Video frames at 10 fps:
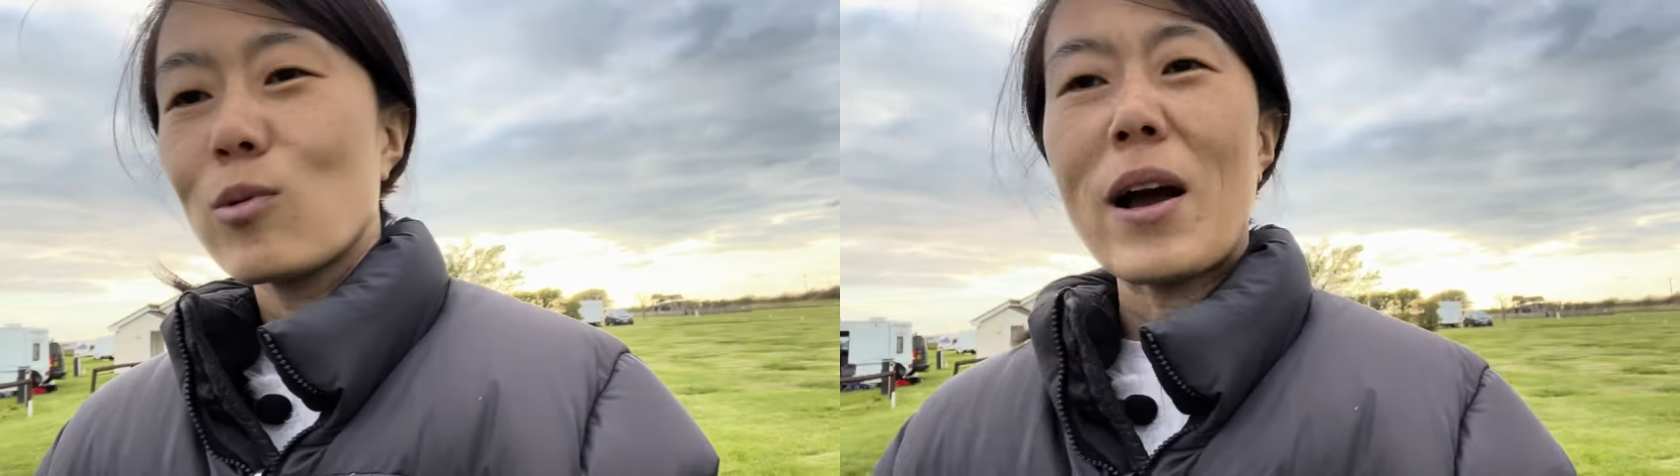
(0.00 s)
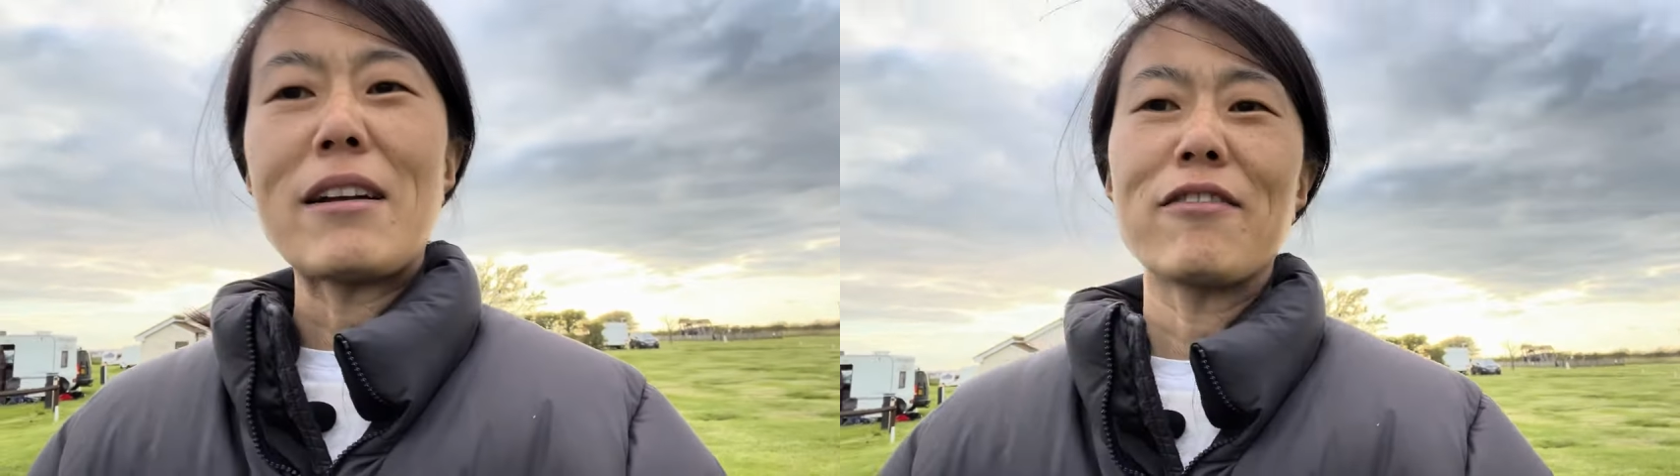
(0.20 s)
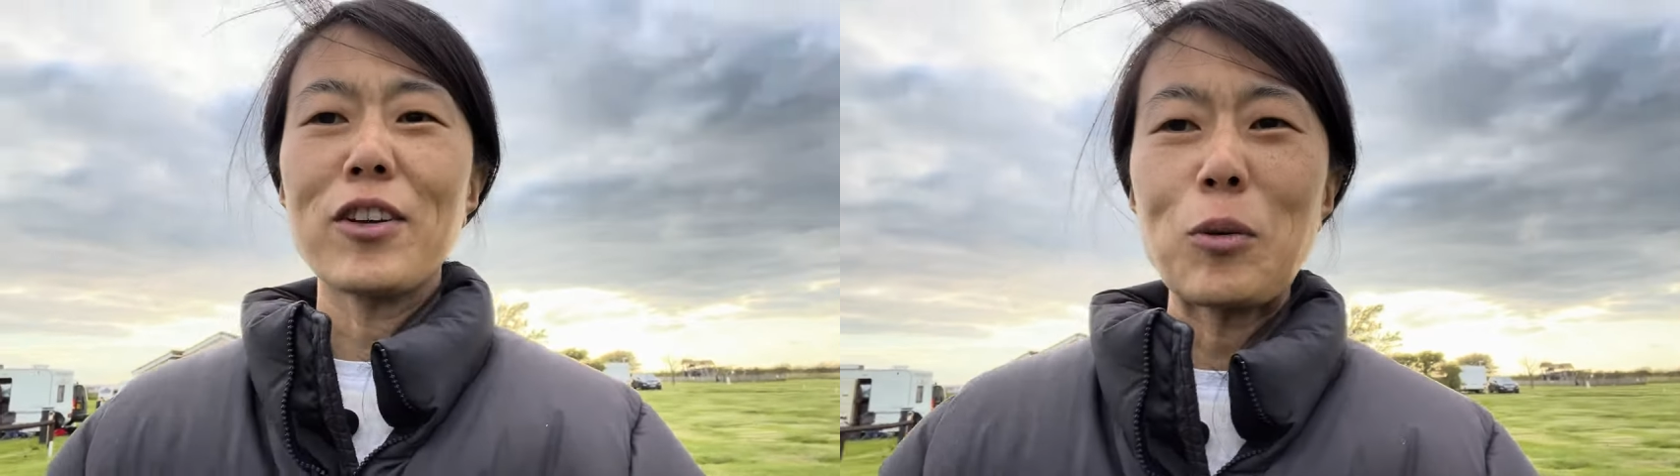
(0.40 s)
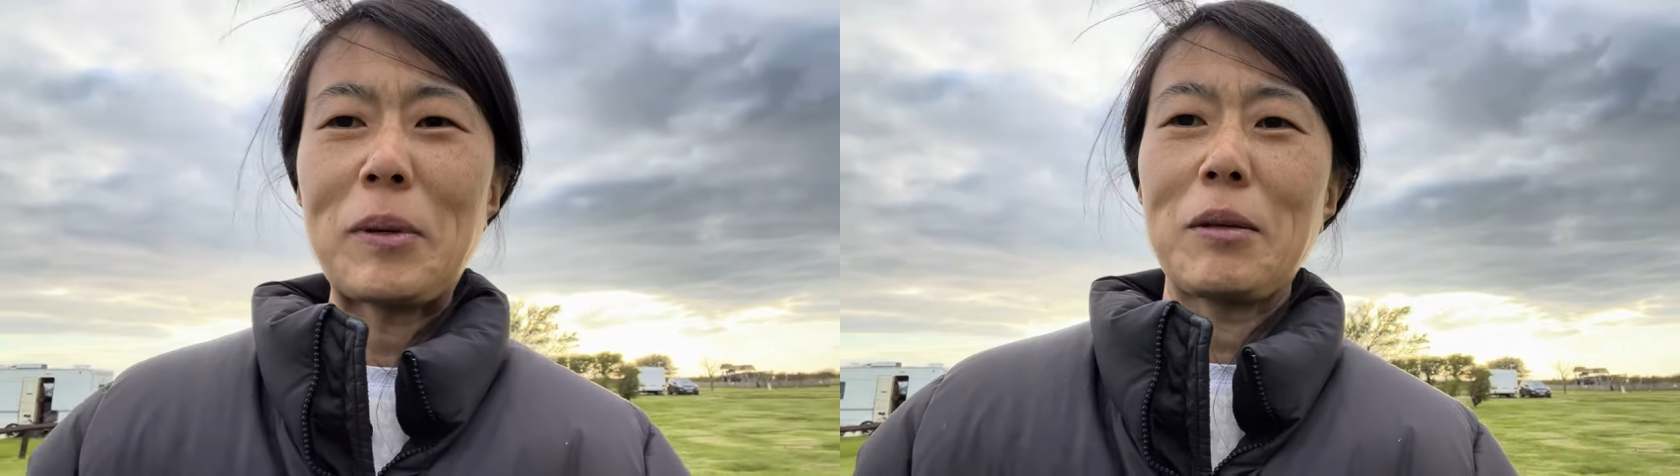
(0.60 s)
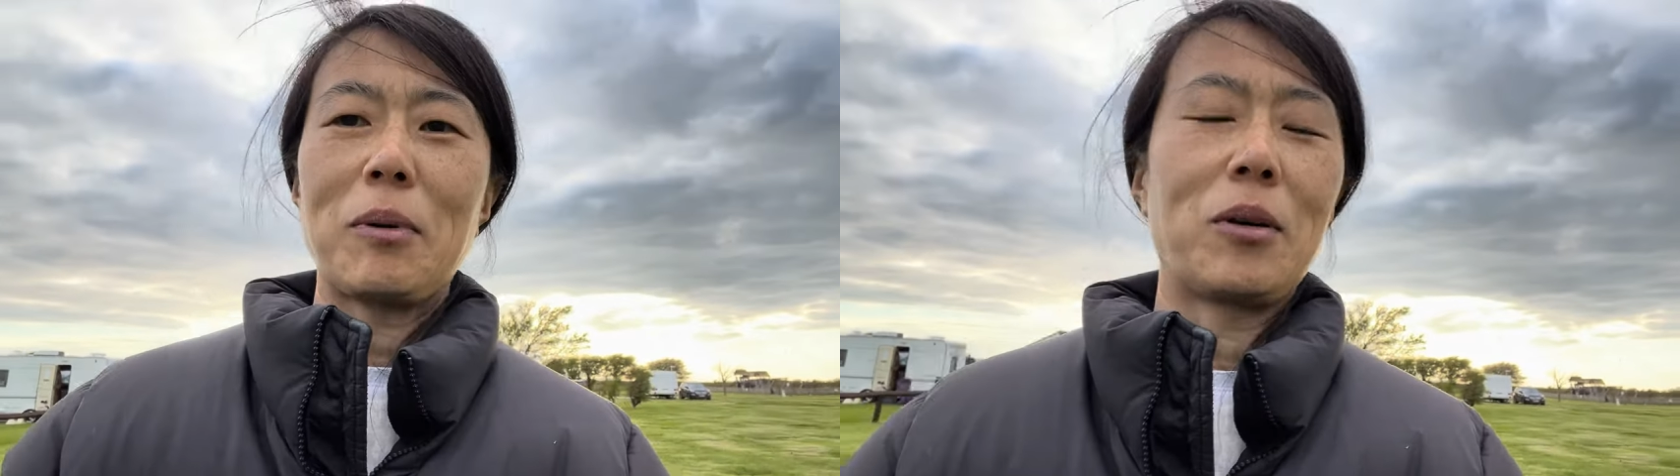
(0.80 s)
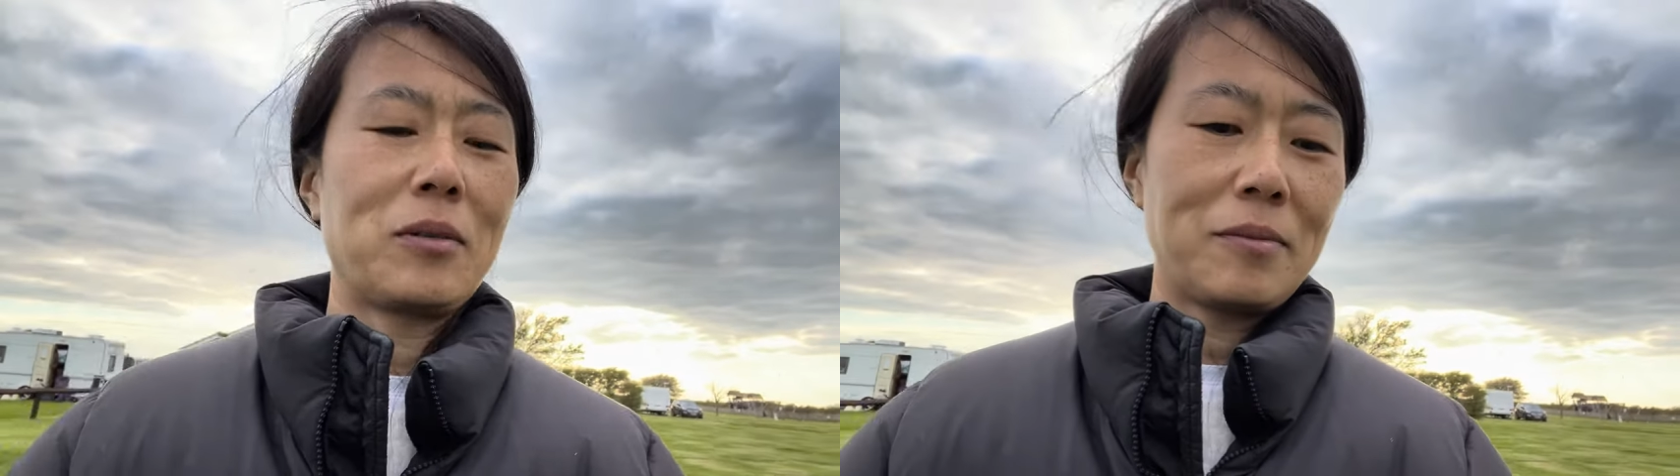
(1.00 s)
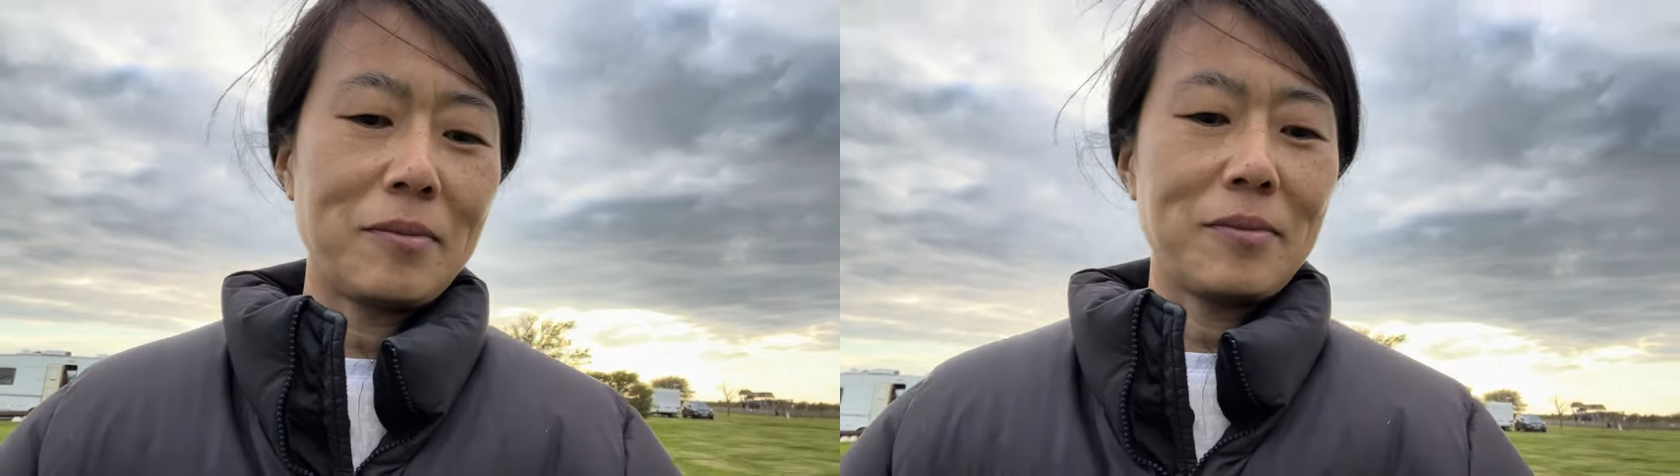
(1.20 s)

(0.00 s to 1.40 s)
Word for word: quite a few people.